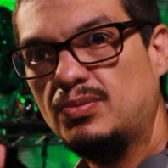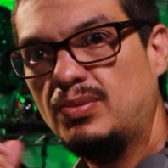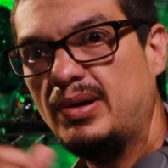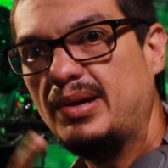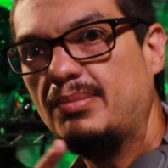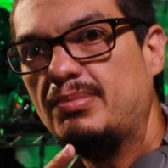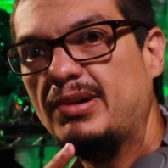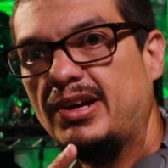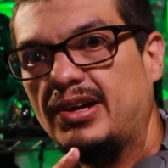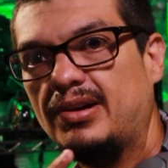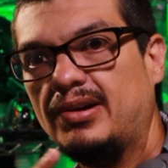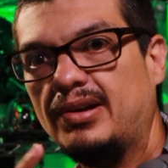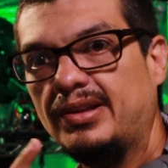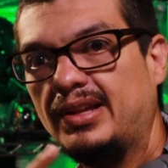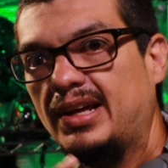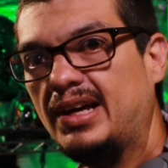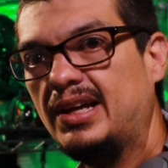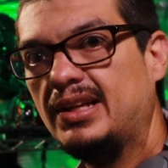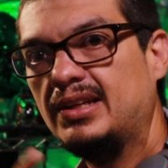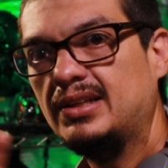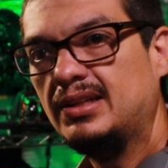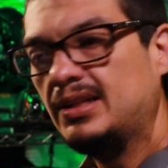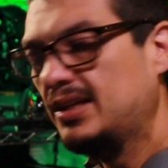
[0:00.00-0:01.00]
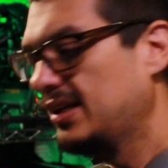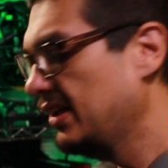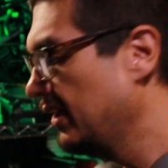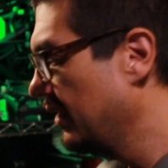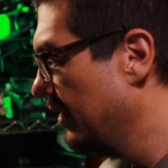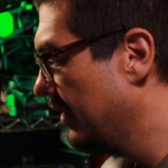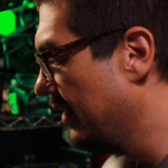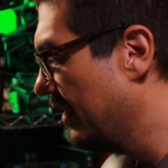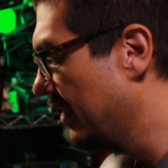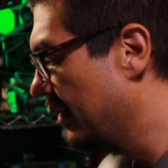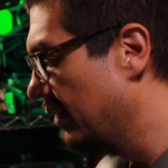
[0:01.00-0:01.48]
way better on that
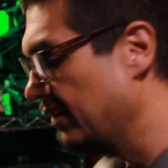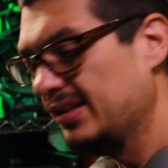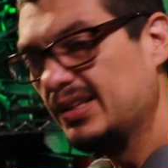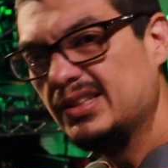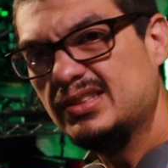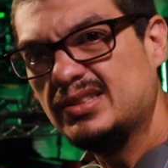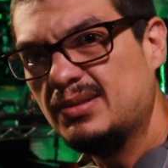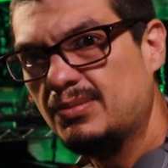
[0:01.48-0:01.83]
than on this.